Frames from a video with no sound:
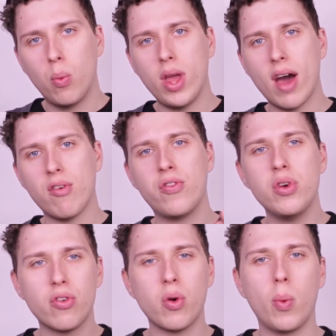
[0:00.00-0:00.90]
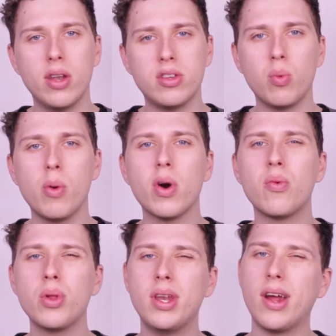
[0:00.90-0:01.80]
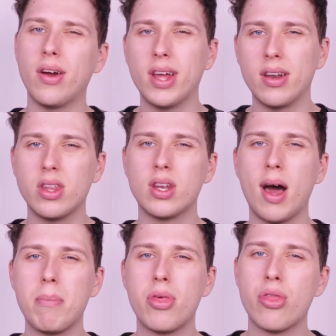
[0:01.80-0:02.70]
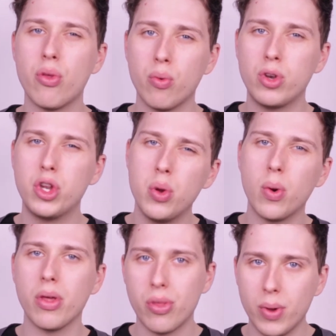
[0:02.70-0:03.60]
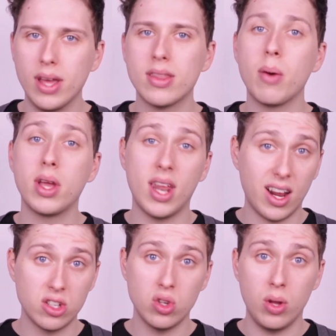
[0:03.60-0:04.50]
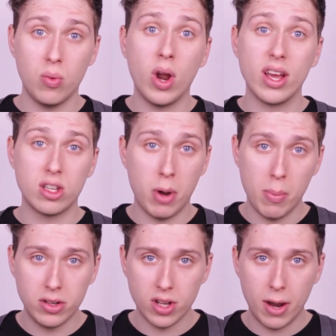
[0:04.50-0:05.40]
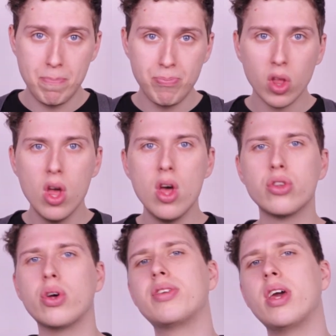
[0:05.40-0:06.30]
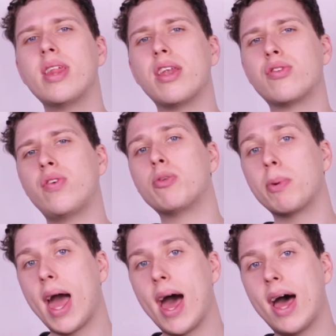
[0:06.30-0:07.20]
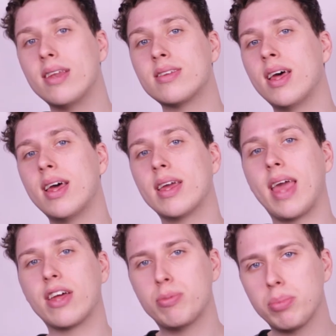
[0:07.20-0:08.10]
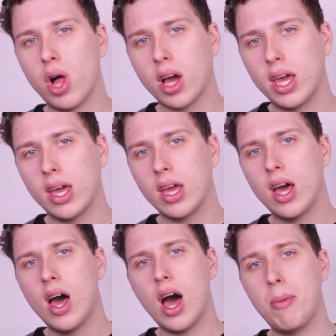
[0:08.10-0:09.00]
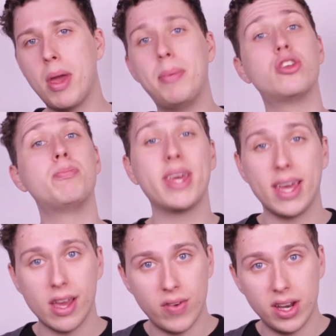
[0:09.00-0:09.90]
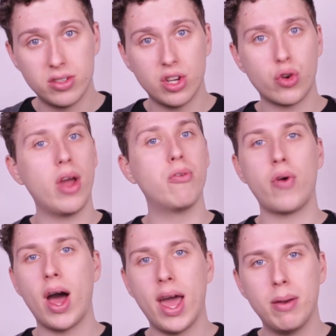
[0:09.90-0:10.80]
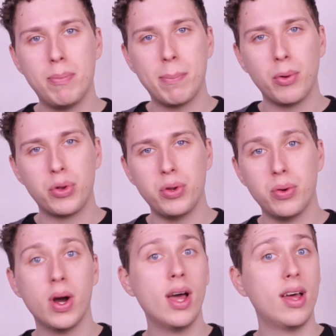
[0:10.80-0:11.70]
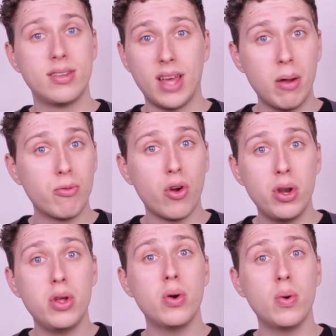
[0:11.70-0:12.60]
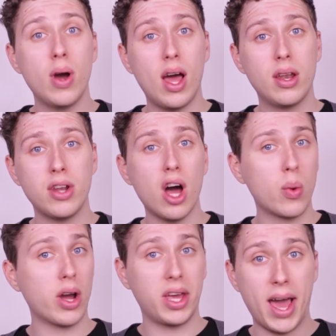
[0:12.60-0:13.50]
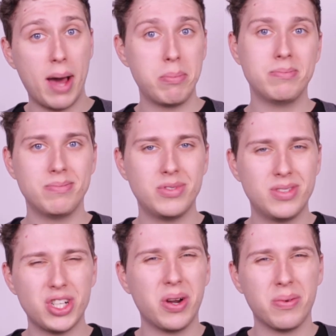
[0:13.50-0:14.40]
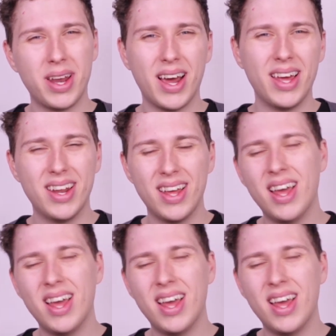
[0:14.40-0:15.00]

we have a few different ones, and we want to really narrow it down to the top 2 or 3 that we can actually run experiments on. So let's say that's Facebook ads, guest blogging, maybe speaking events to try and find people to sign up for our new dog walking app. Sure, why not?